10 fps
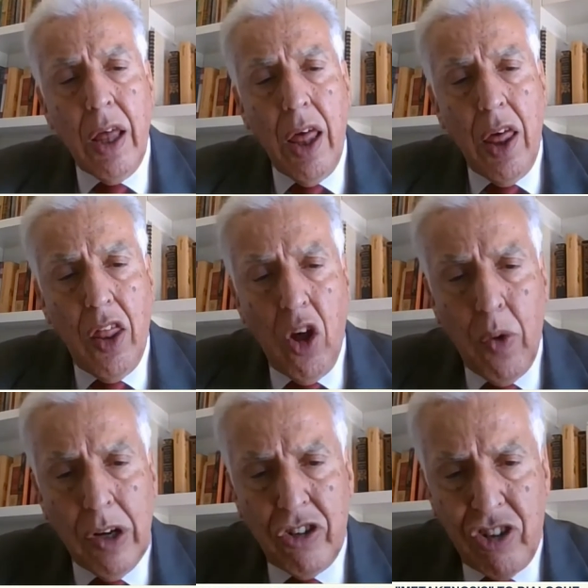There were
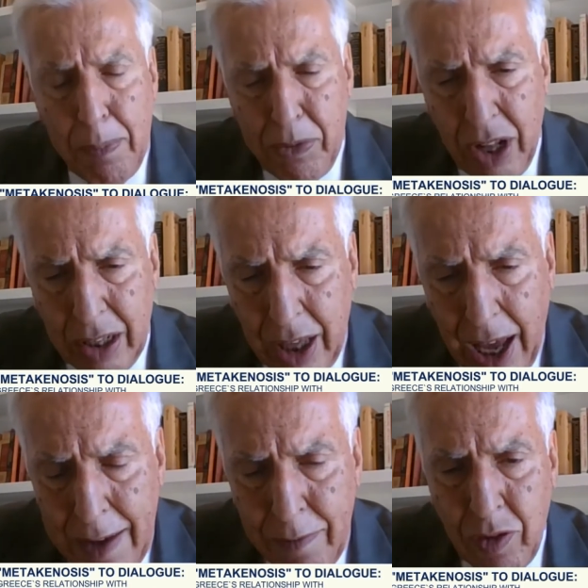ships that
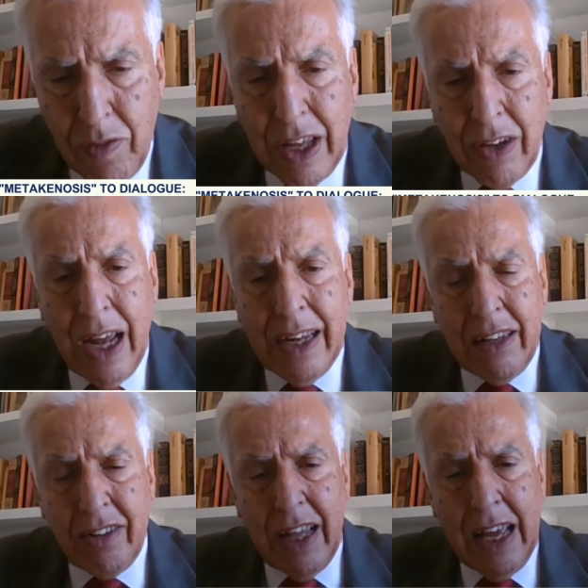came from the United
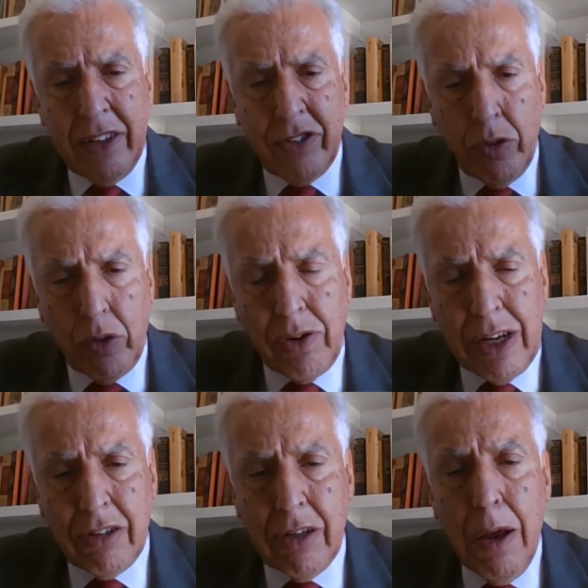States to Greece,